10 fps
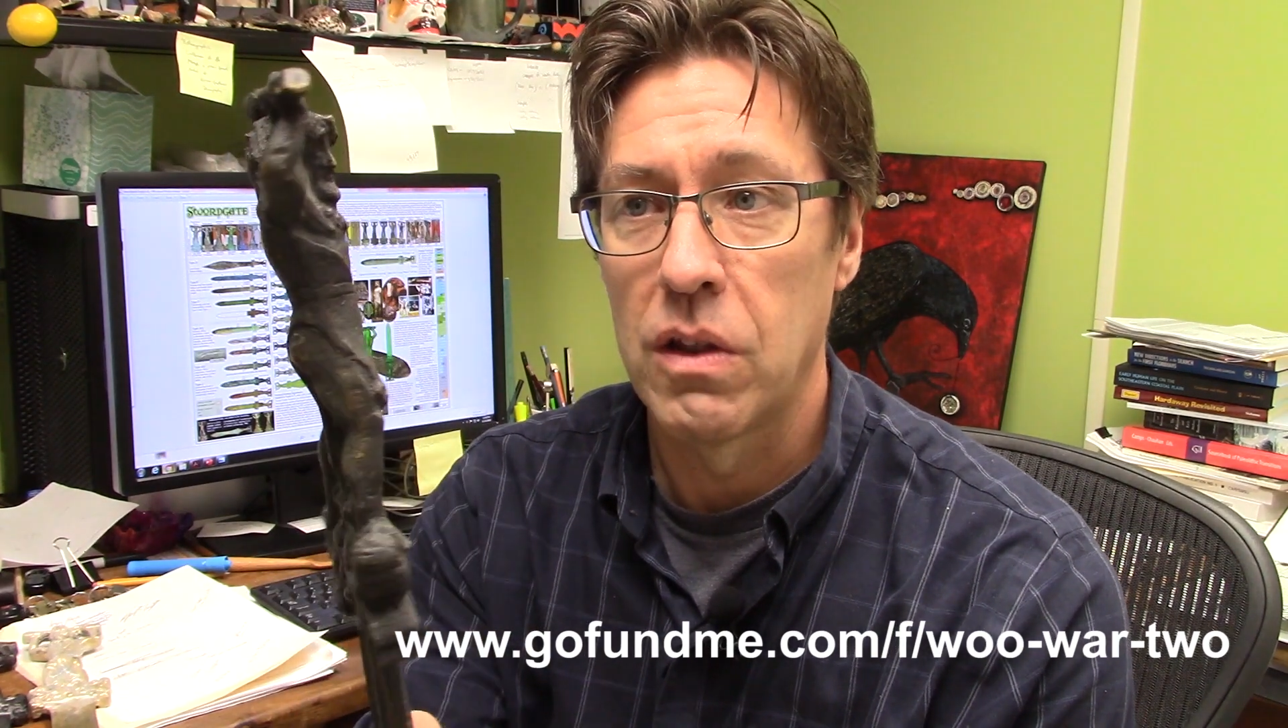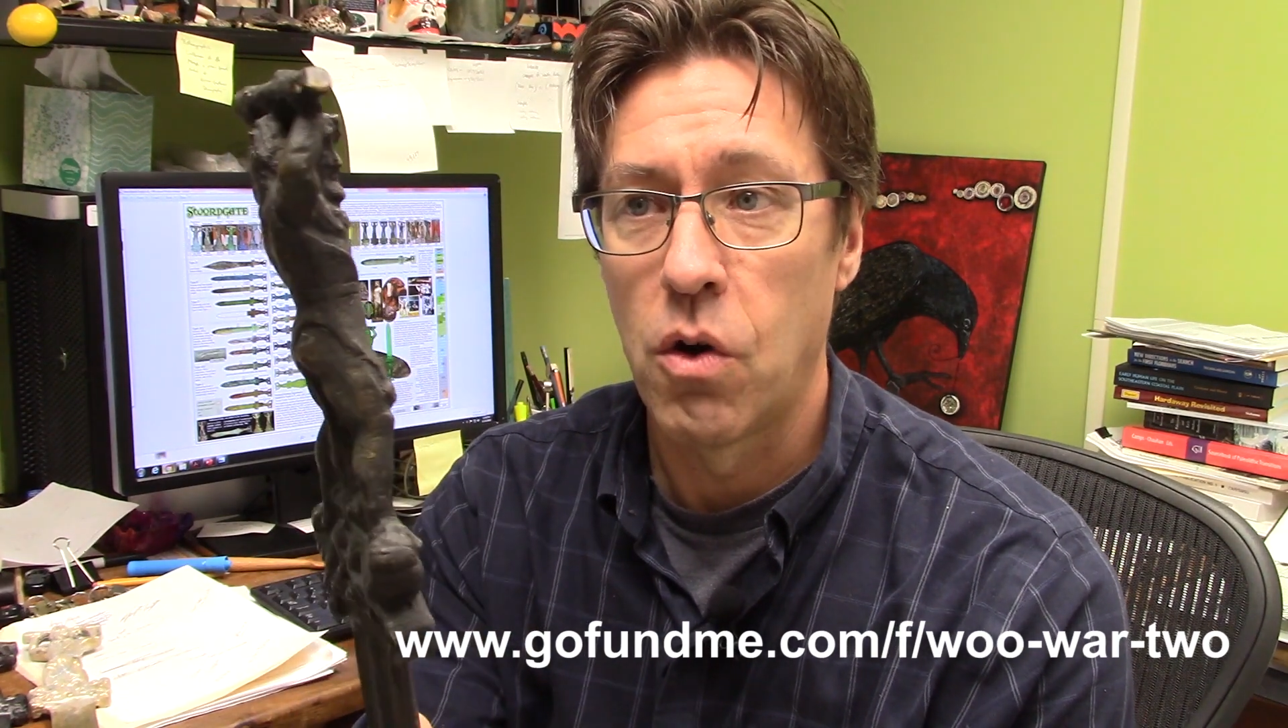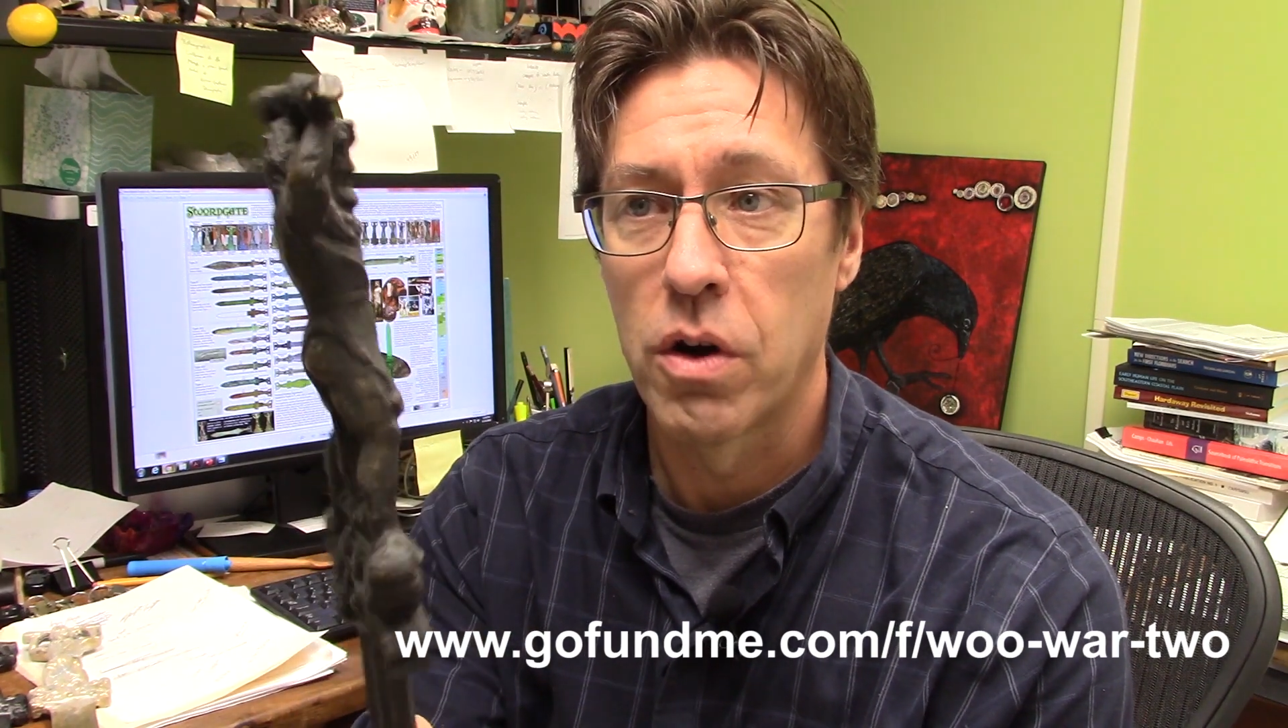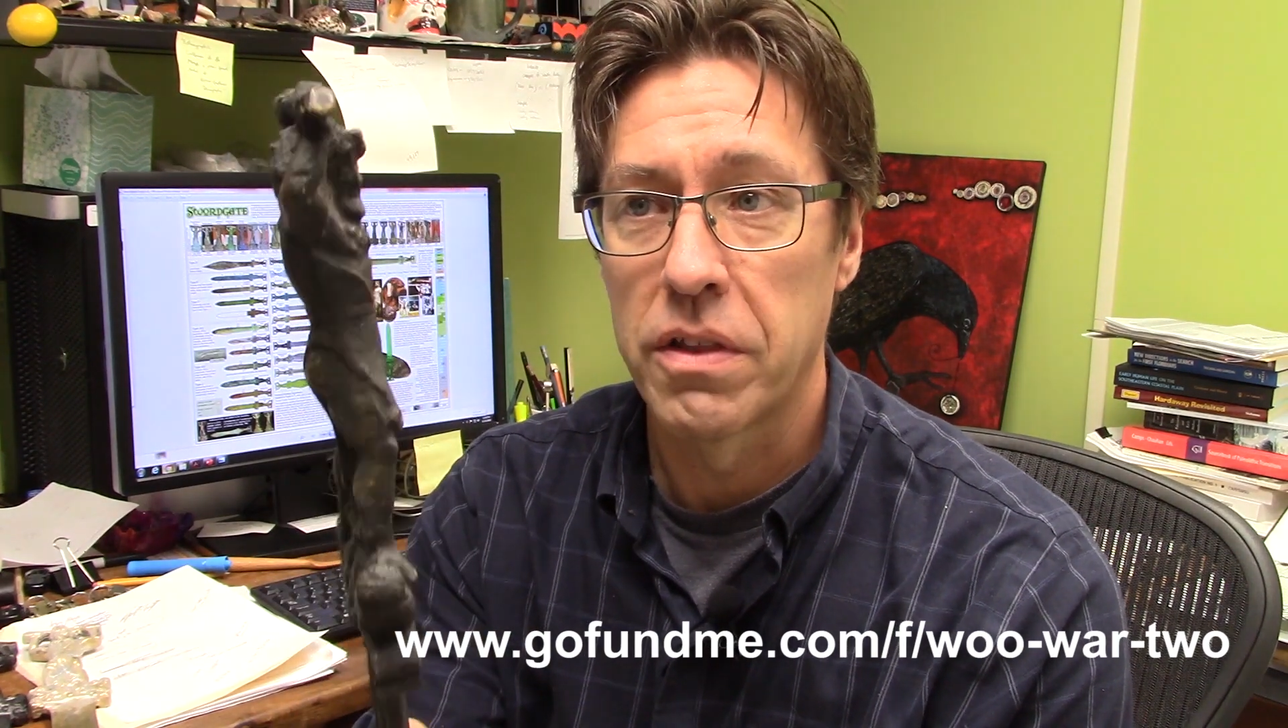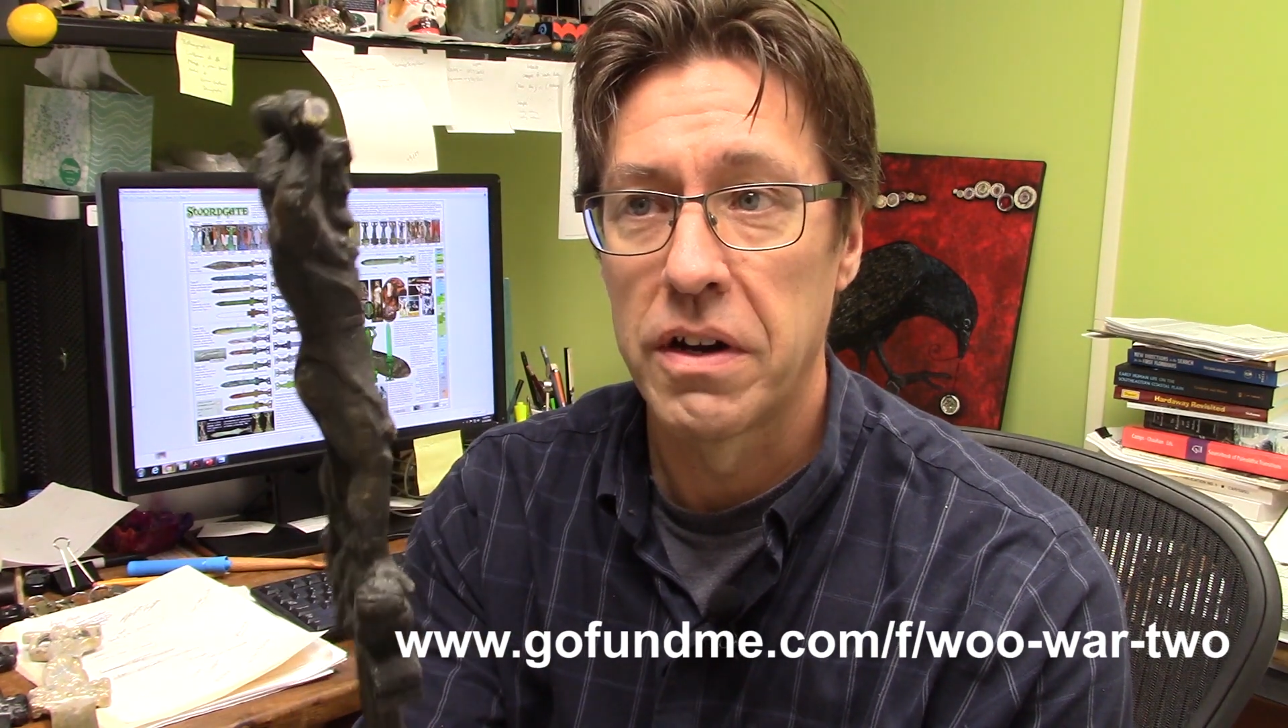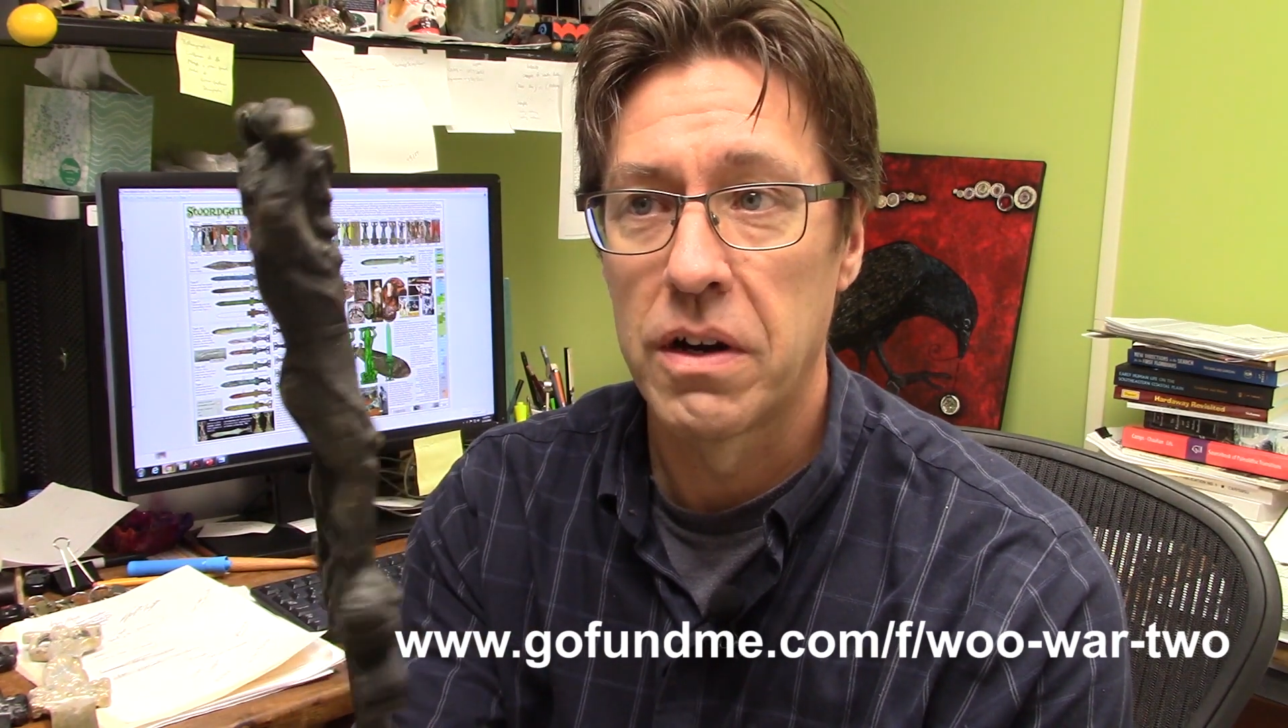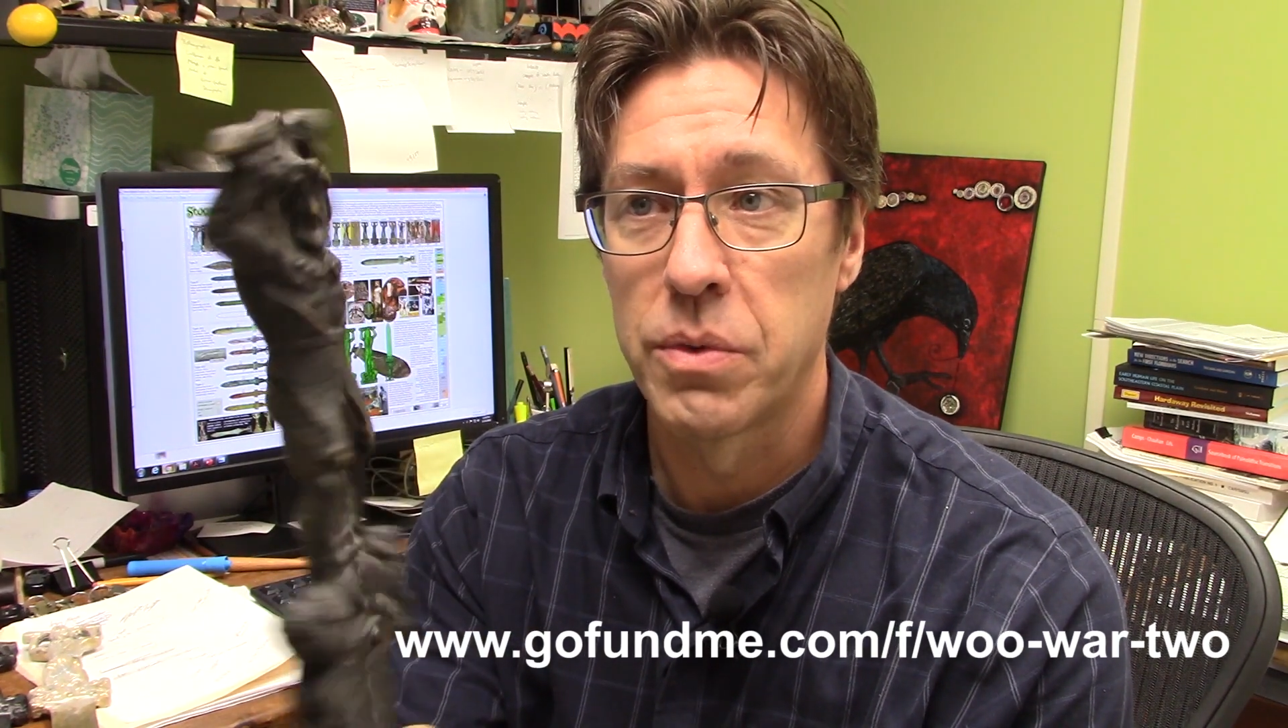log there,